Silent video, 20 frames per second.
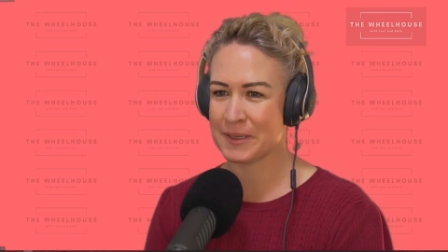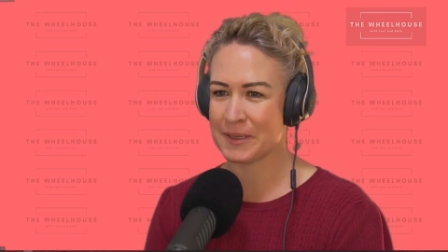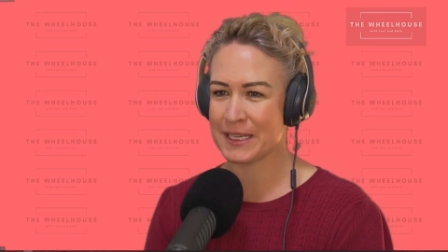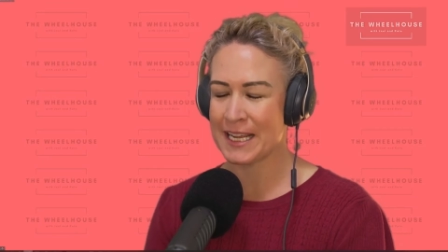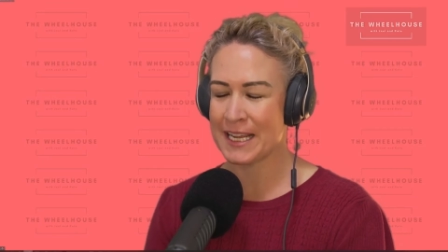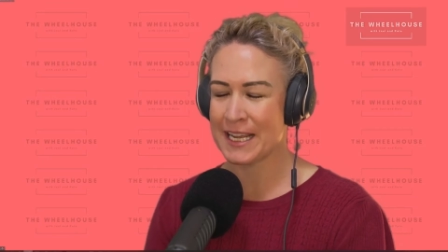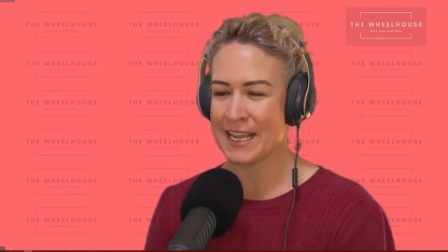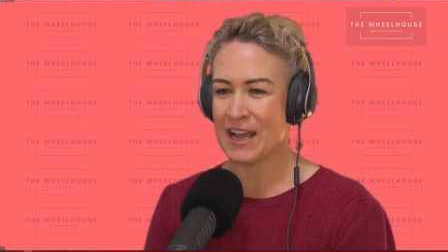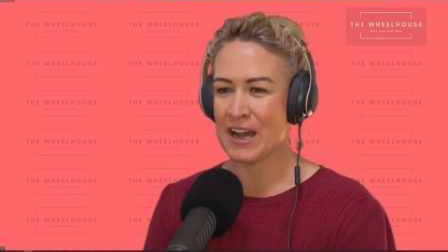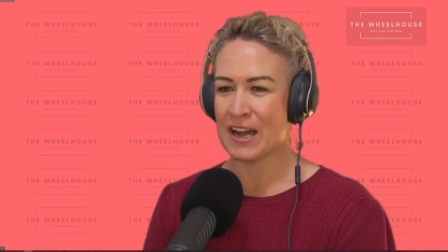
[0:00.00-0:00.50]

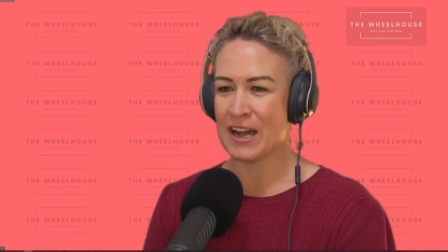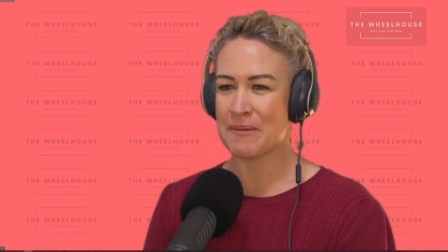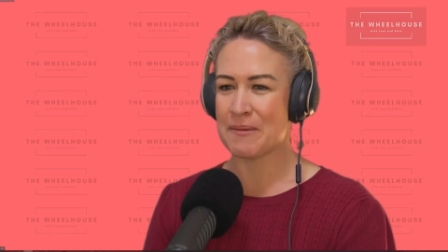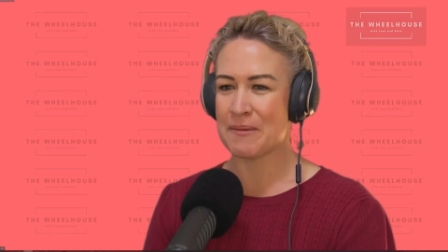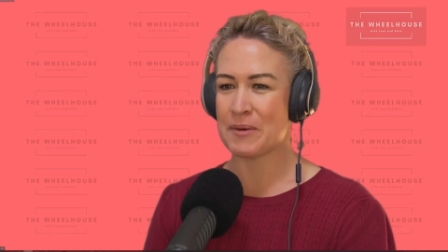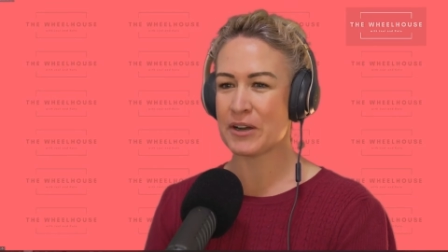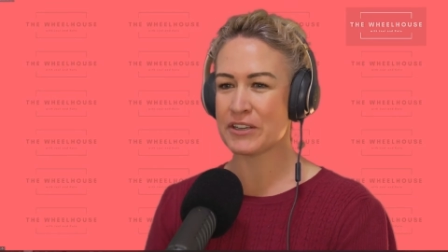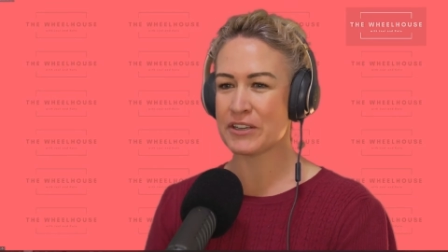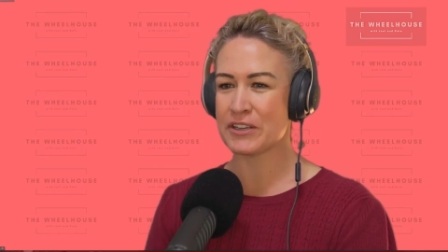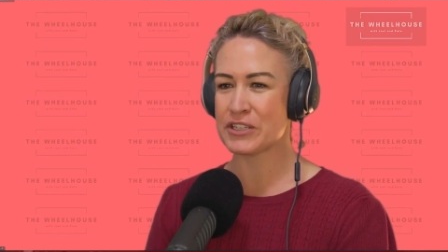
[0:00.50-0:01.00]
But
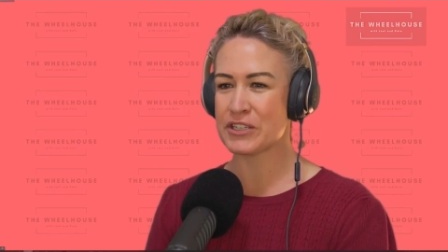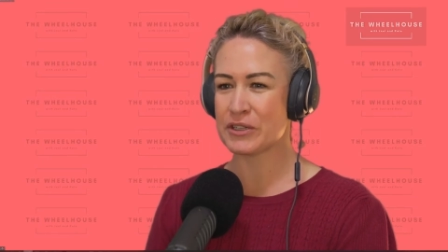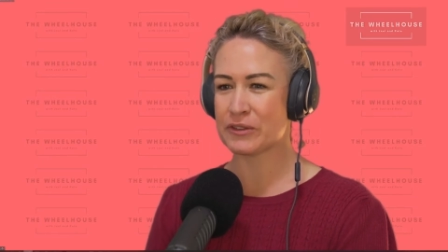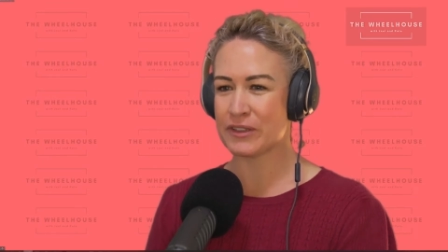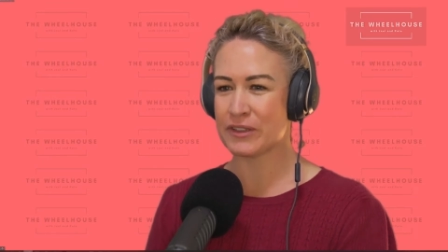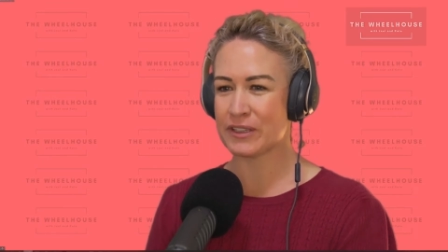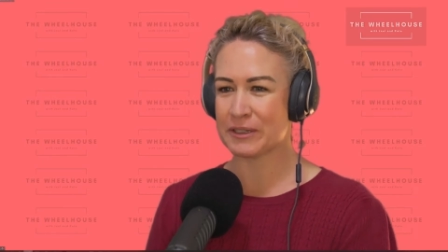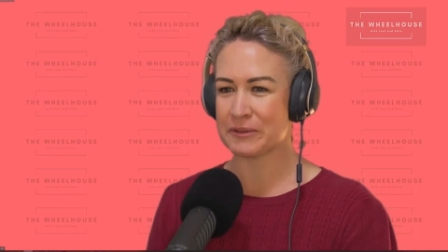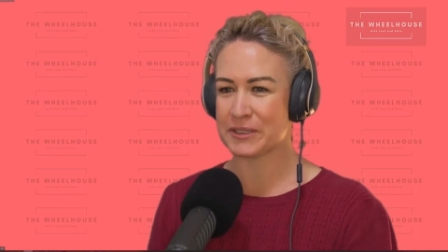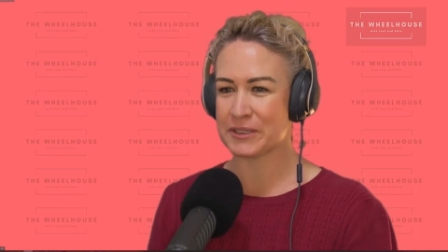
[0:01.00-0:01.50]
I'm not
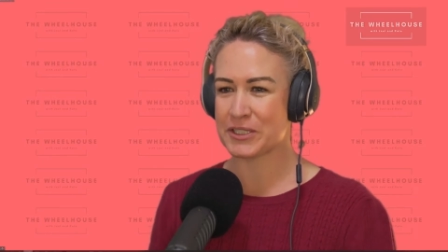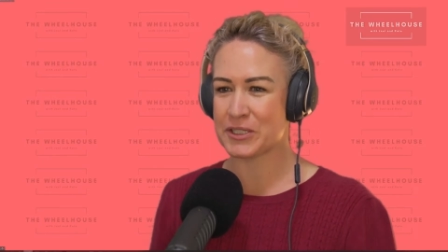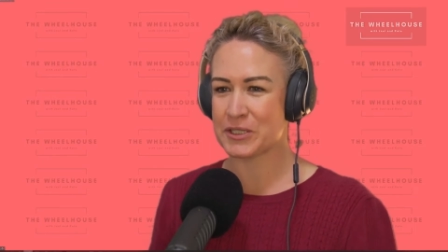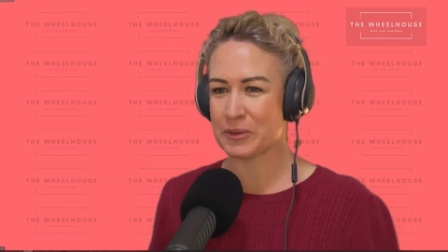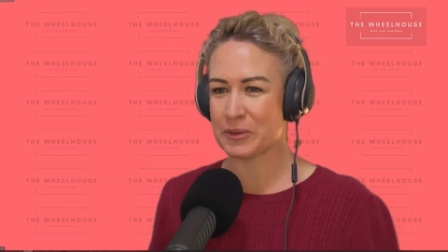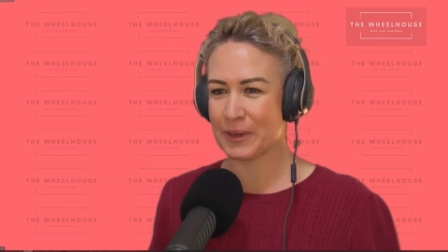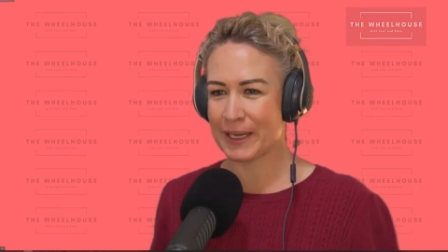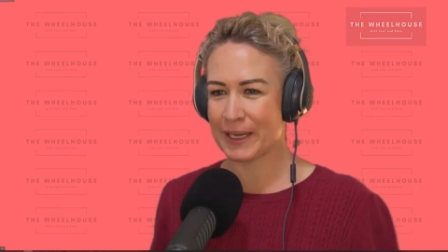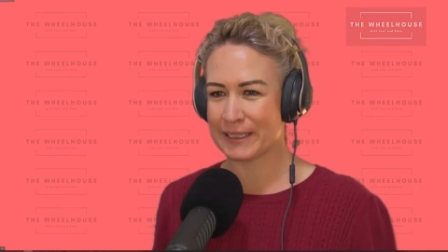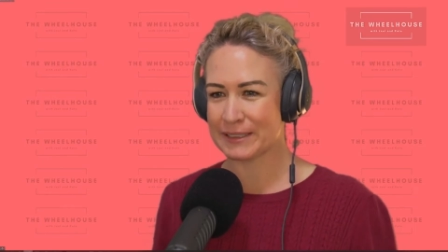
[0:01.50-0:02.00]
sure that it was
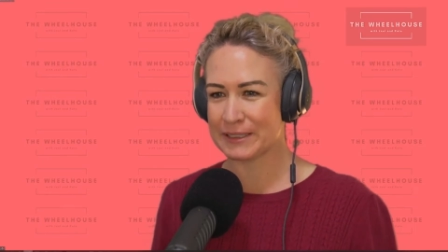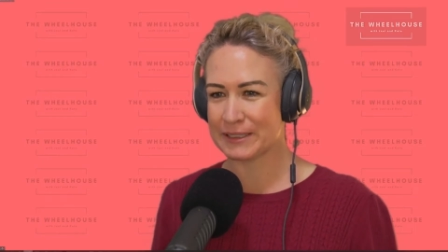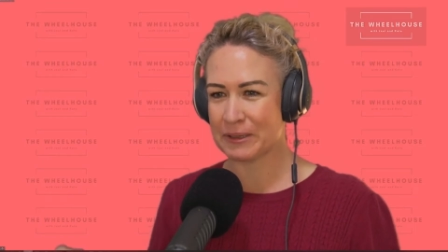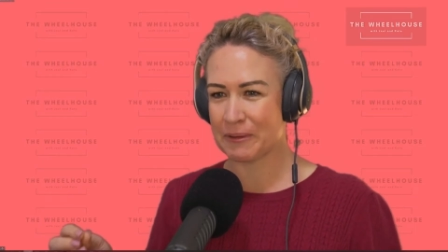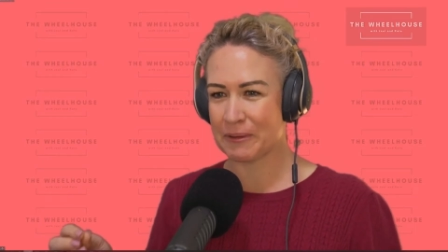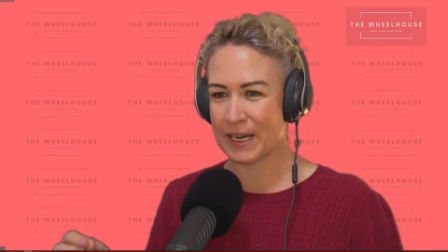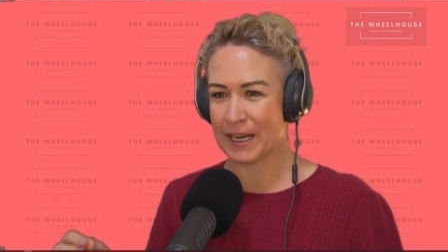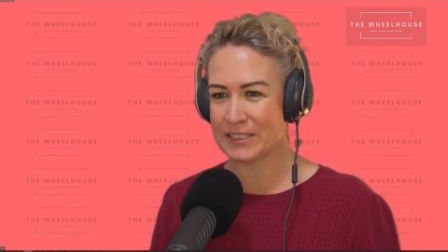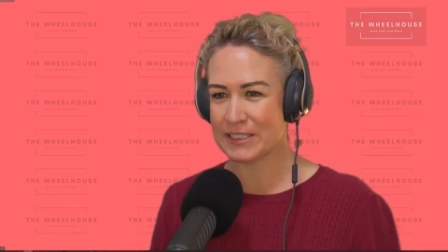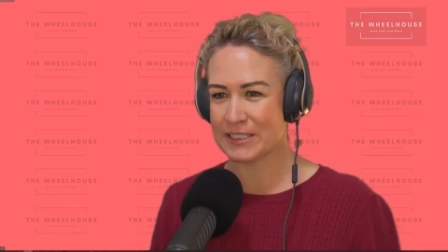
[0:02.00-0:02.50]
tweaked
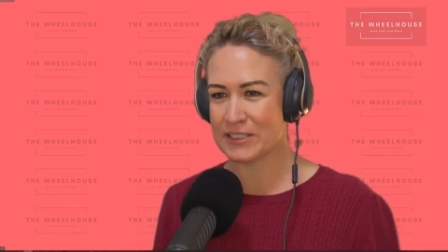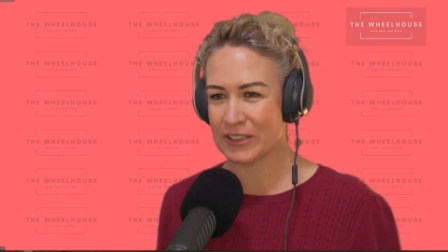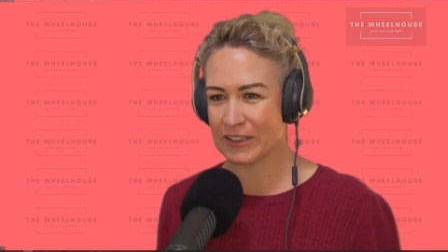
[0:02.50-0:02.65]
quite